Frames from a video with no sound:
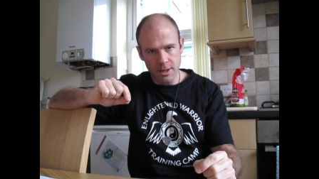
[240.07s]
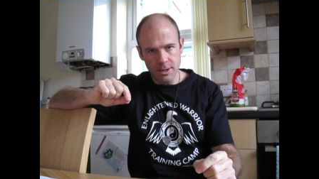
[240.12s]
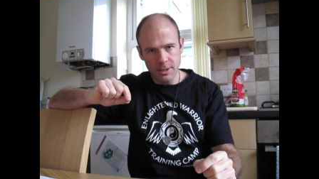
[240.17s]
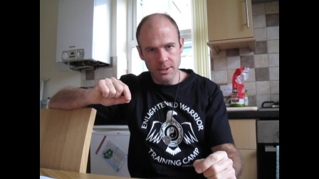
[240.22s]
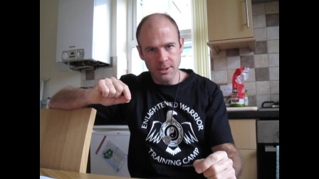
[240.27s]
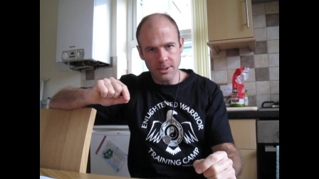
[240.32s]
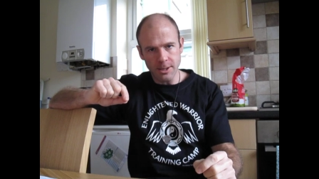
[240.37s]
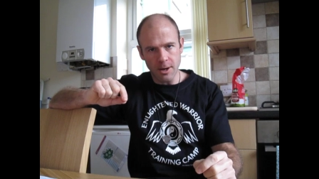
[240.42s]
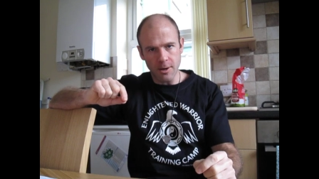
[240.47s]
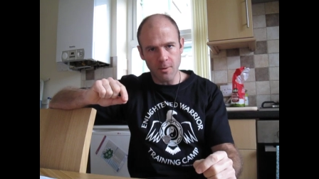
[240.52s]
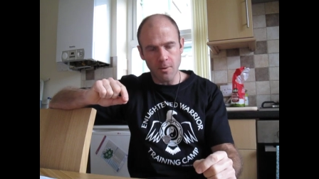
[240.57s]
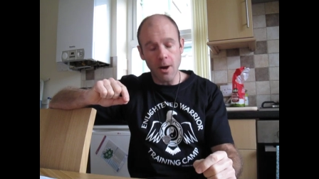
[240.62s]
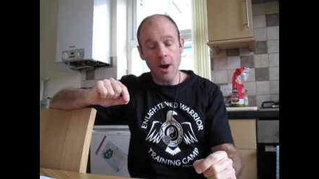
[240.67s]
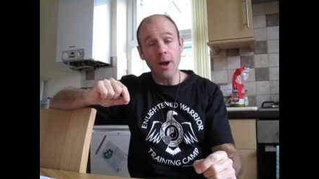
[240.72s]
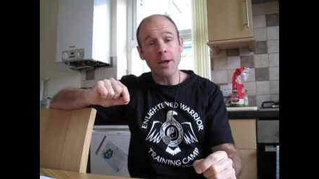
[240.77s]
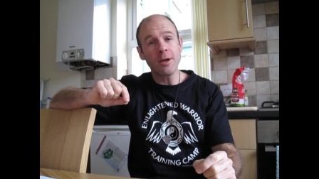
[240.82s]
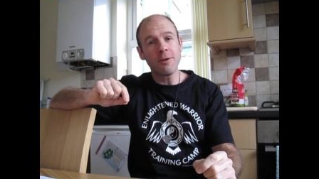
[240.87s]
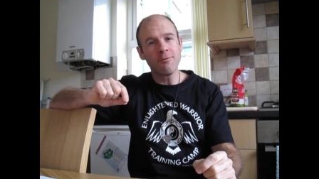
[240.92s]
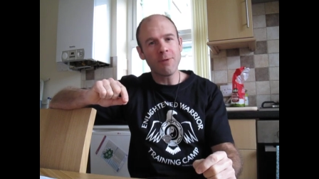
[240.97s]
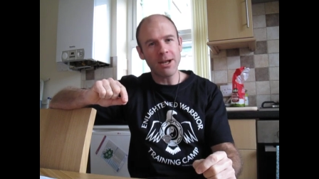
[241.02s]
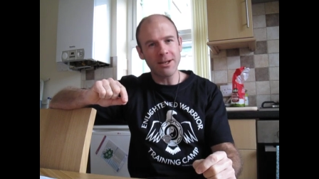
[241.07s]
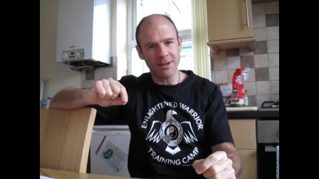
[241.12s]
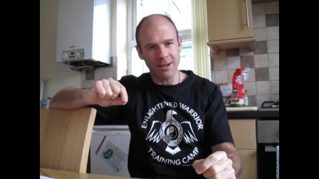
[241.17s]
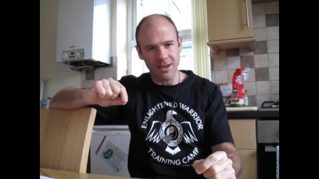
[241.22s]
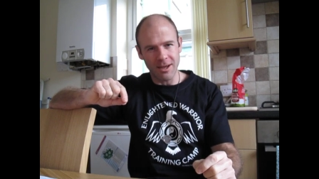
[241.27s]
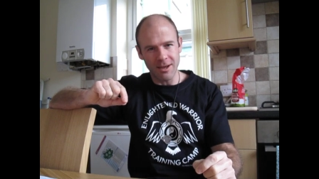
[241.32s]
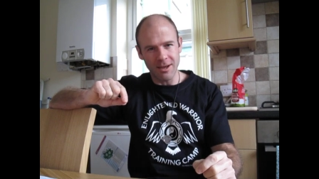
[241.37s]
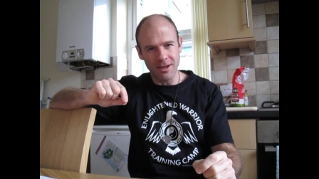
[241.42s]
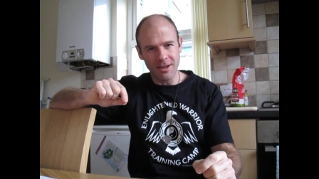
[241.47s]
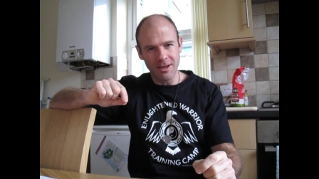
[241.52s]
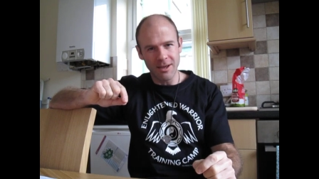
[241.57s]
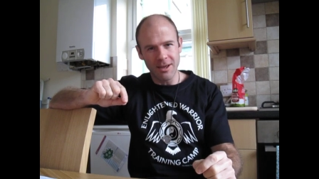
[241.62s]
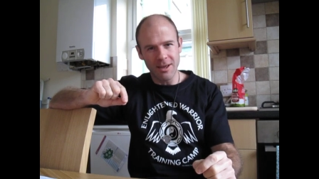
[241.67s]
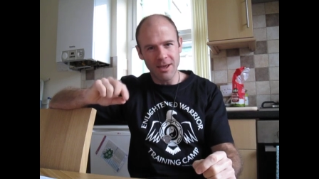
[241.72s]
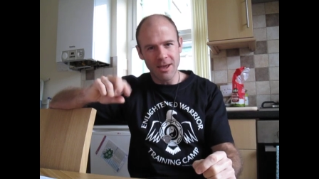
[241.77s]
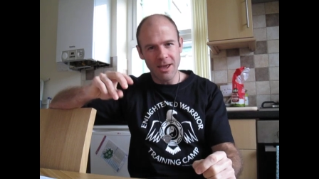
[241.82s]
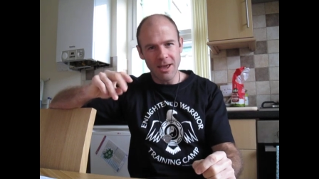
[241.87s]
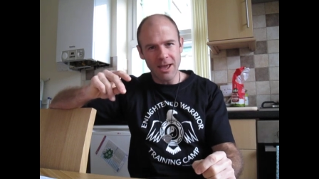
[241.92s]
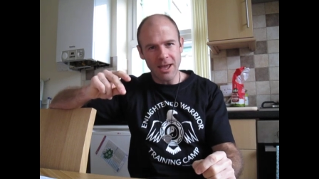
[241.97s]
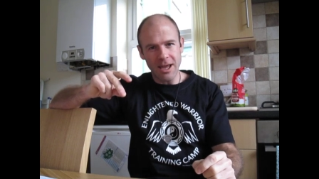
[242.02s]
So, are you ready?
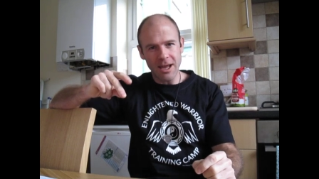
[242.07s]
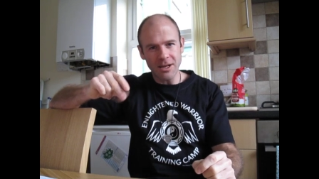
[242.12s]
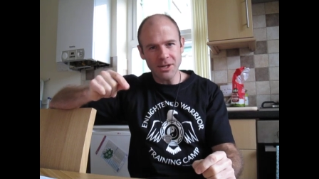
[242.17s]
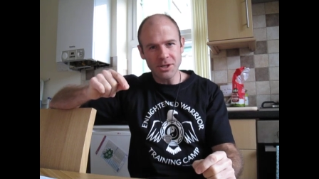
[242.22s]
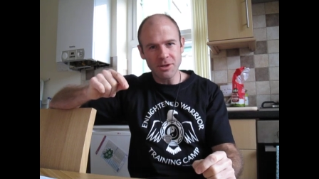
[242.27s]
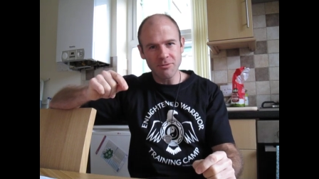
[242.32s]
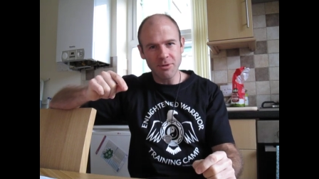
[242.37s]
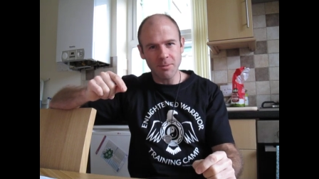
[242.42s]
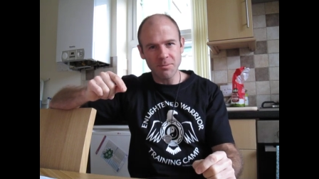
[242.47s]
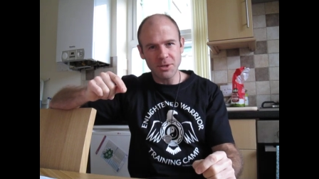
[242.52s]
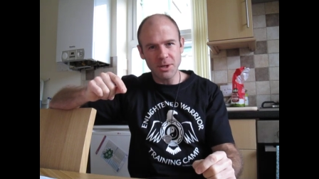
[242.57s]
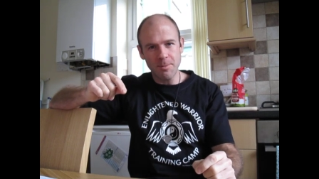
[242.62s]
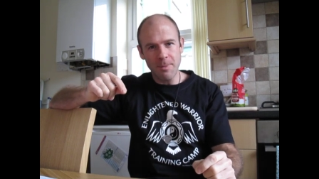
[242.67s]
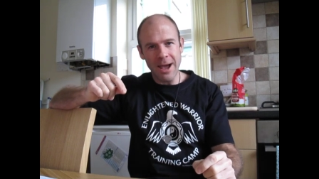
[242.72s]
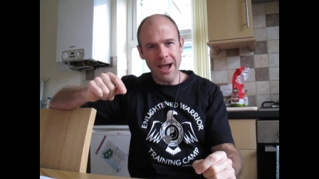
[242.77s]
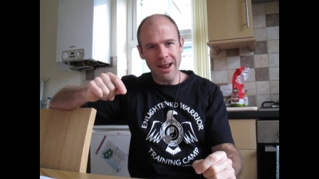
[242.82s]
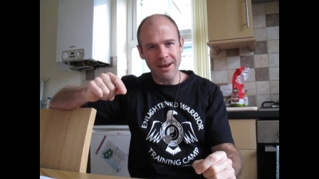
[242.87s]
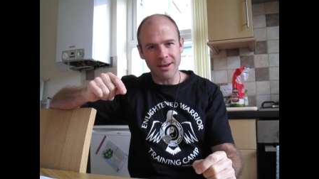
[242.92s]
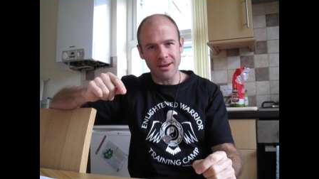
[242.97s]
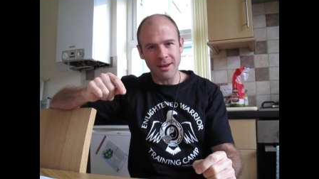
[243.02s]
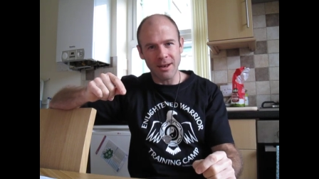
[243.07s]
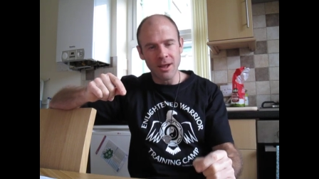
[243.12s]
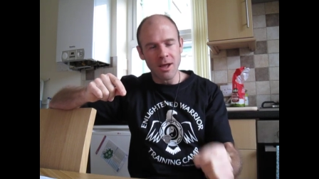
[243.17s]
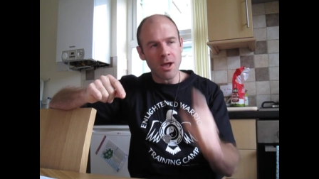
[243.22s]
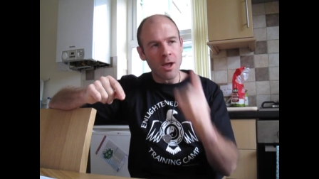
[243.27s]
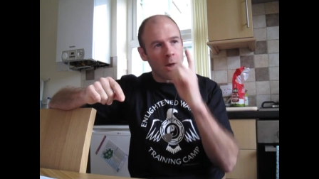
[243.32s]
Interrupt your pattern.